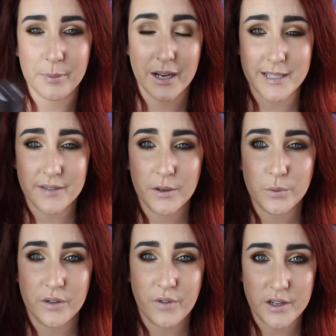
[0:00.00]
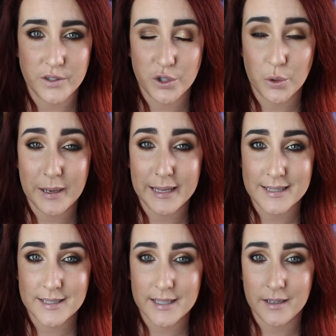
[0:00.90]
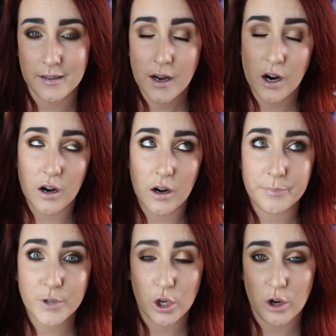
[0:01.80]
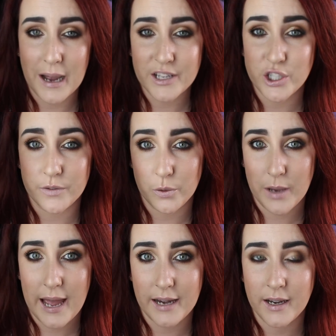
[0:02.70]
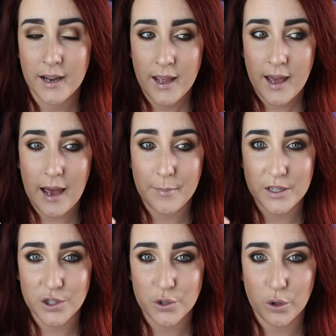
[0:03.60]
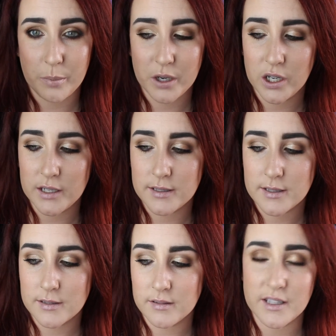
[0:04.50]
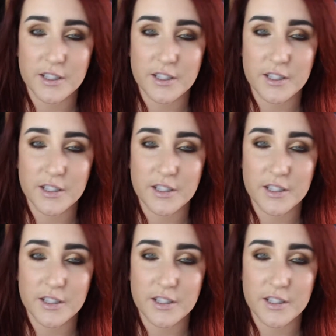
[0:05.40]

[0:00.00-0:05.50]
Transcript: But I definitely would advise you to go in and get skin or colour matched if you can in store, because